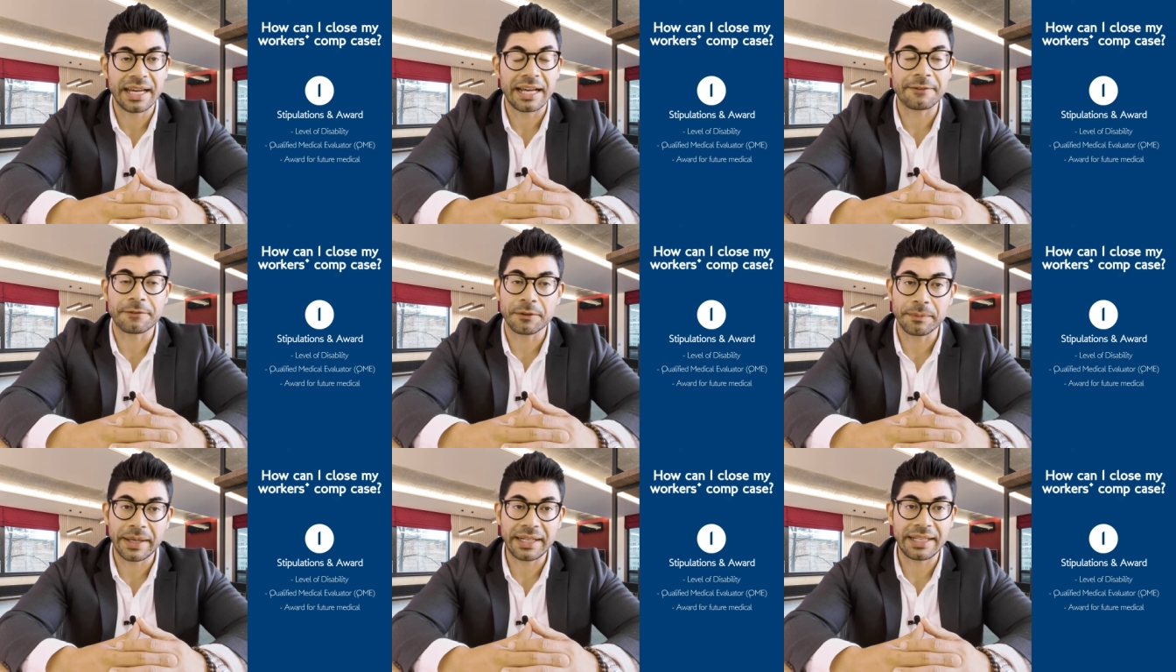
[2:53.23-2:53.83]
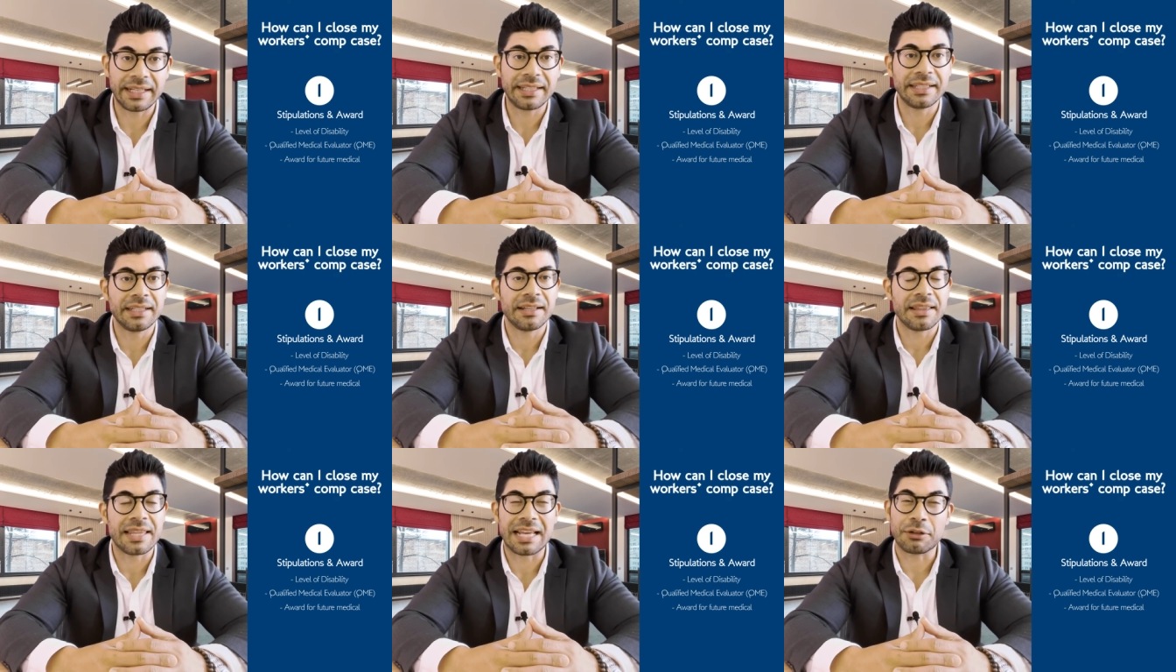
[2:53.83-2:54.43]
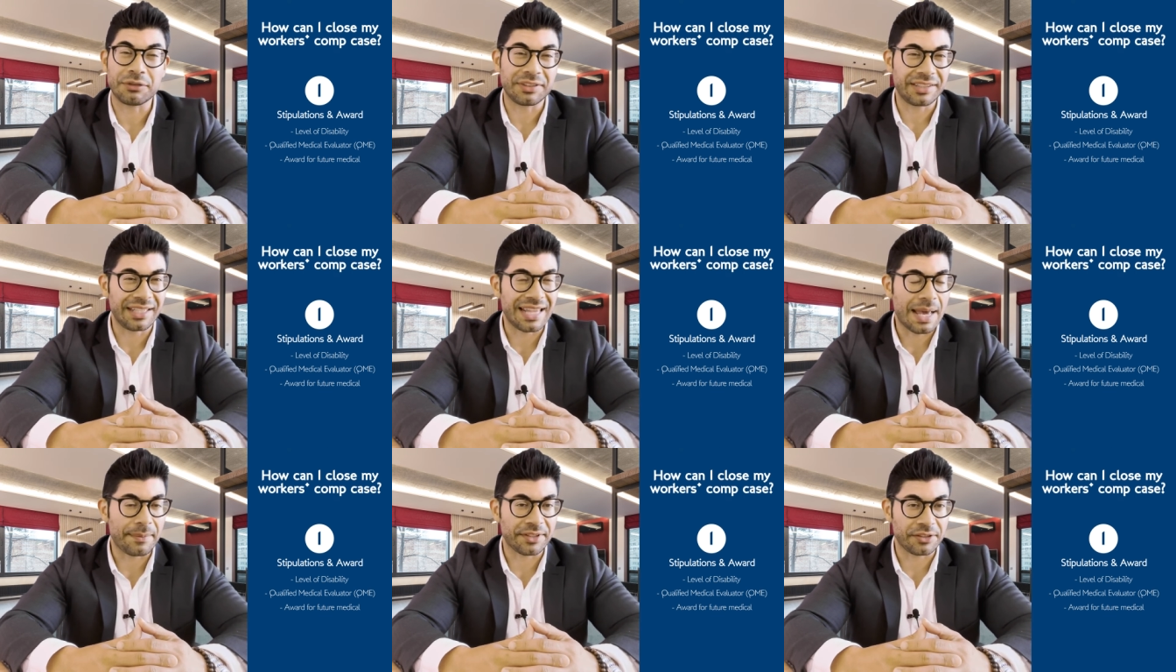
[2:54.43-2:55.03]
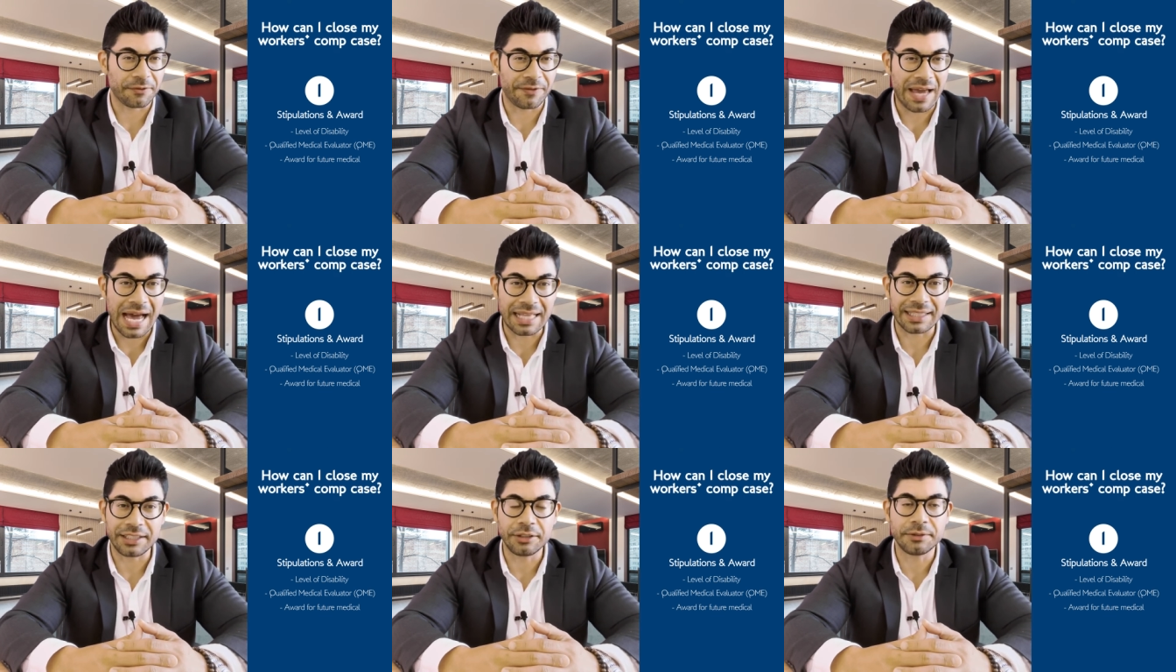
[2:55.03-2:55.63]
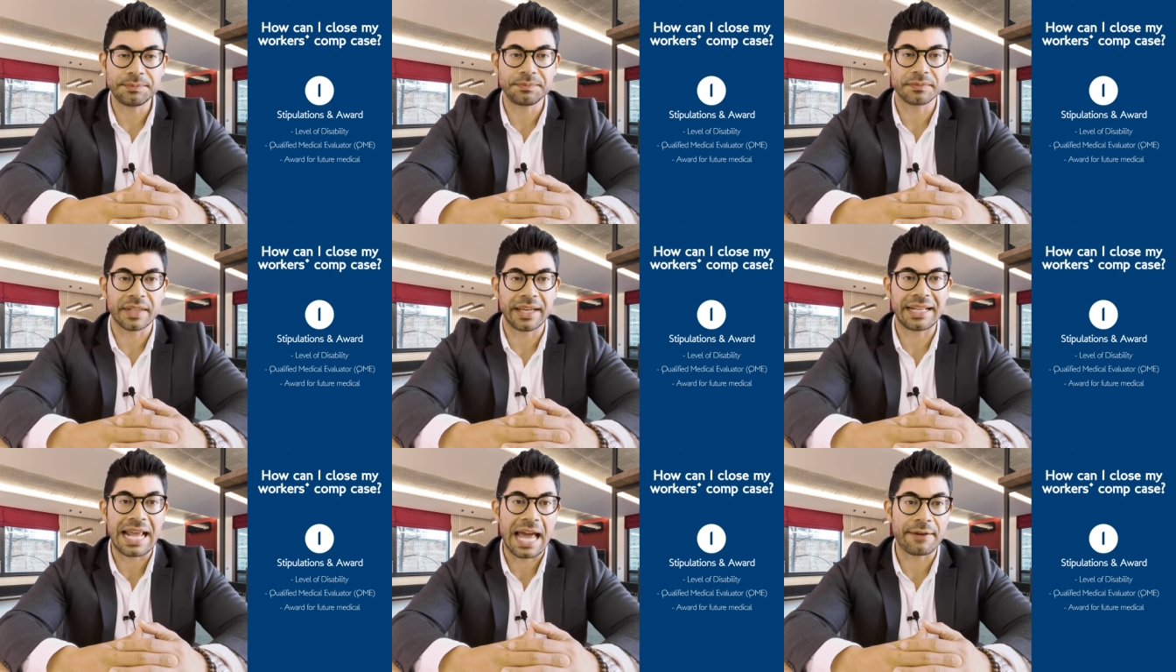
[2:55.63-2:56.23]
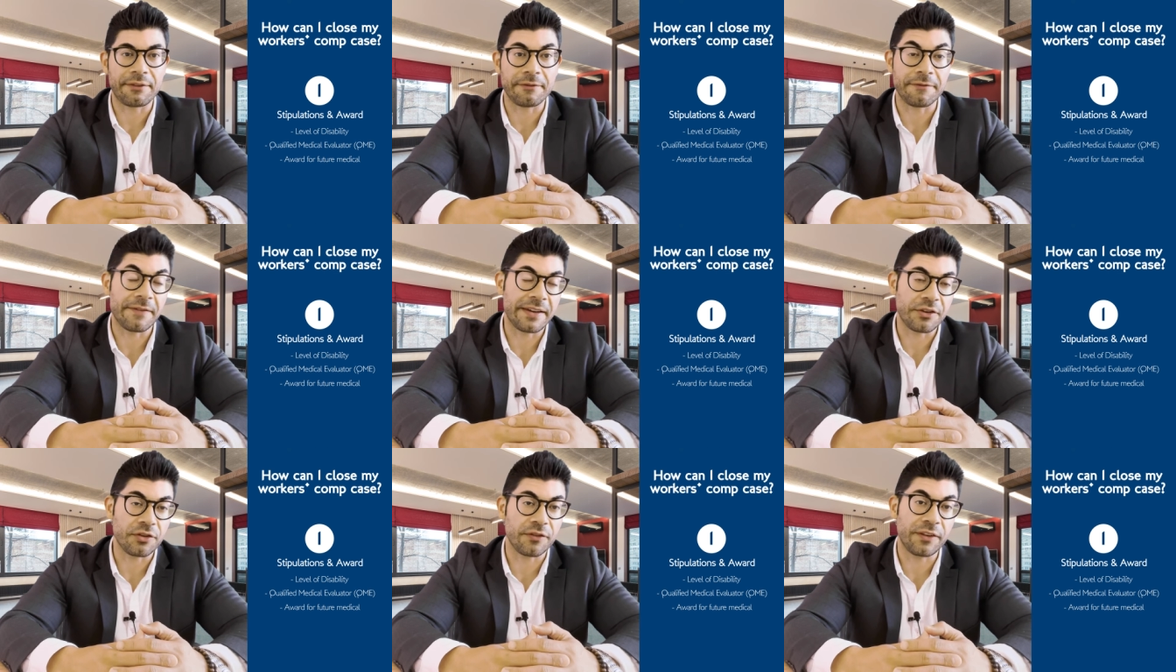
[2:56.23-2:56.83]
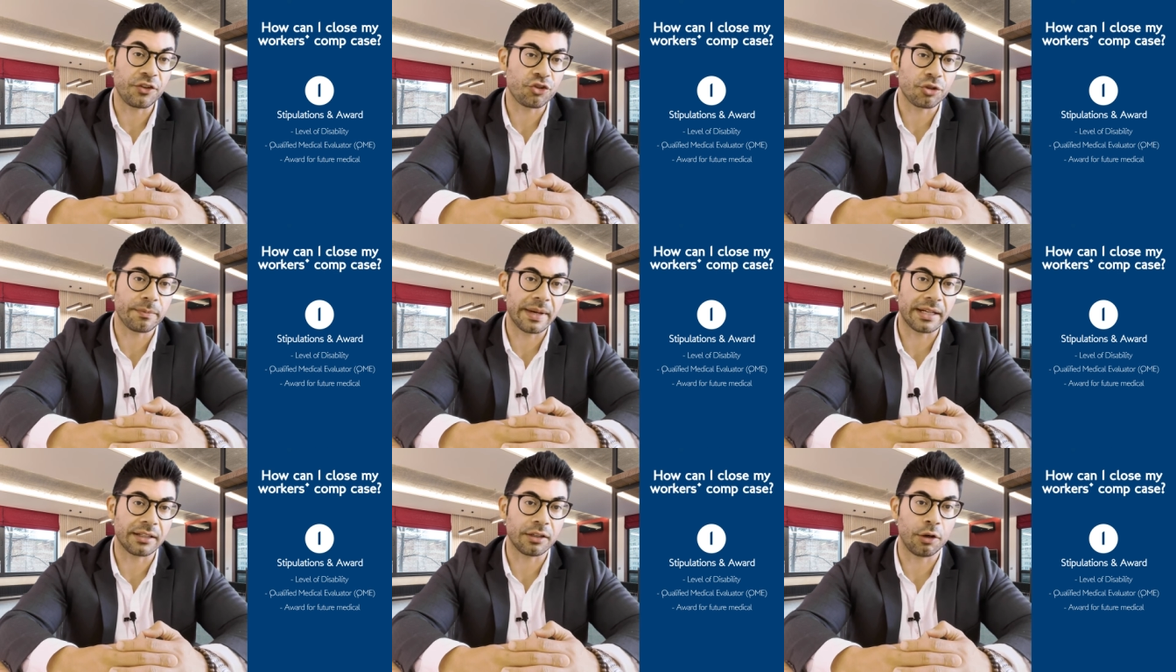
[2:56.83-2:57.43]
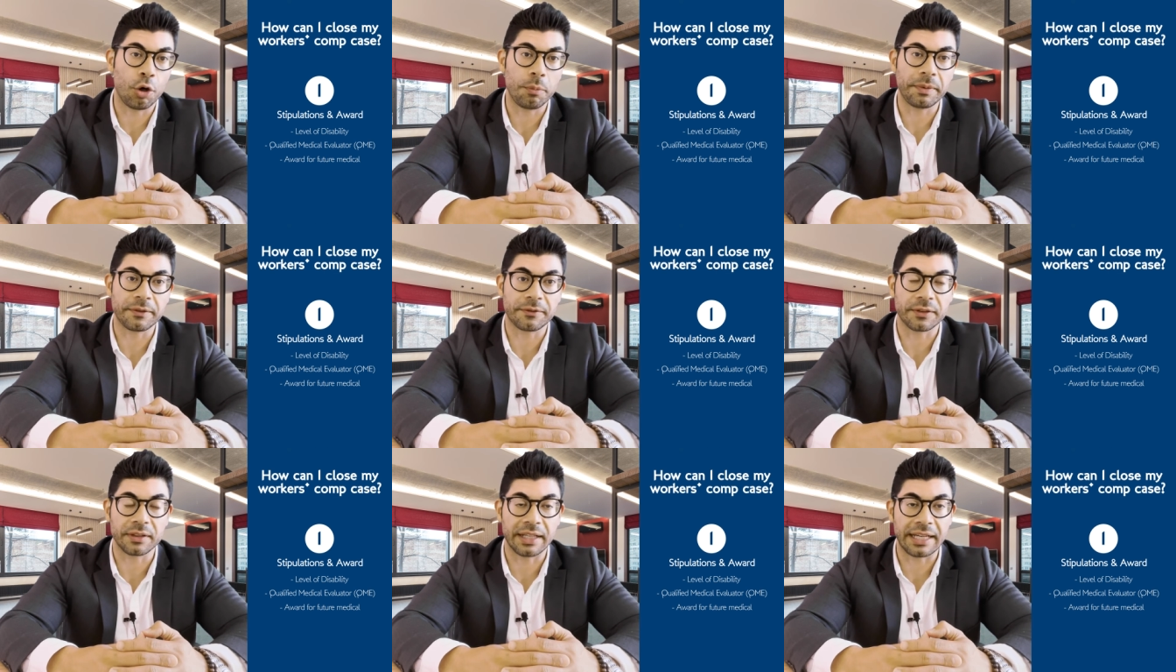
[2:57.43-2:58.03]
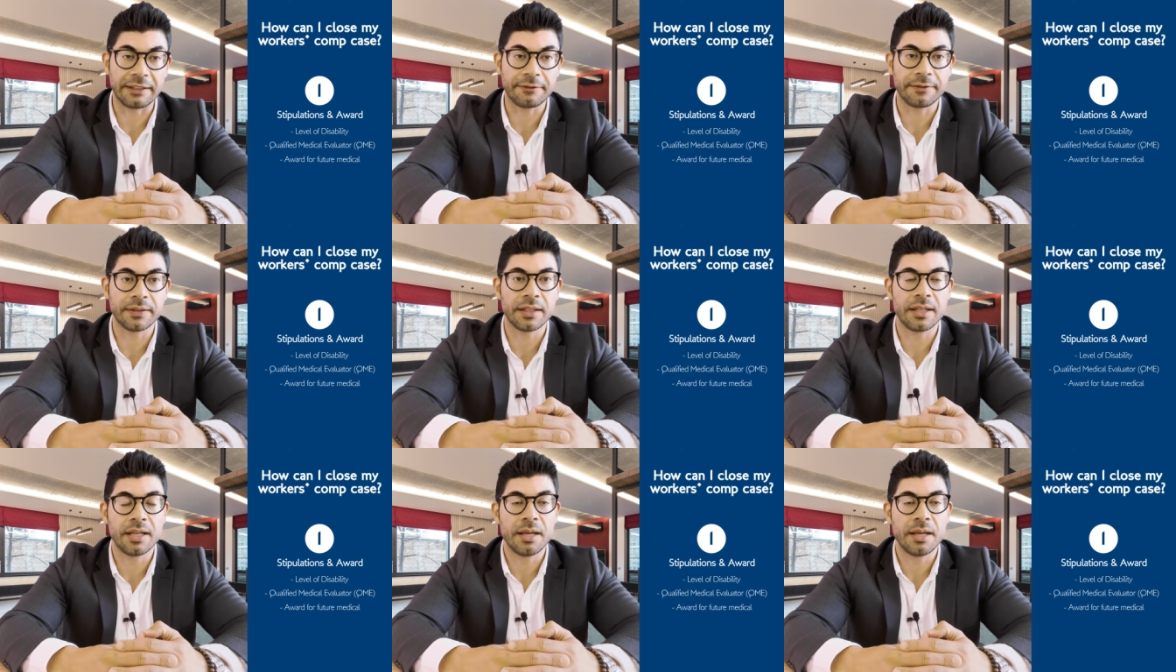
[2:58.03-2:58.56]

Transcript: and for many, they don't see that much value in having future medical open for life,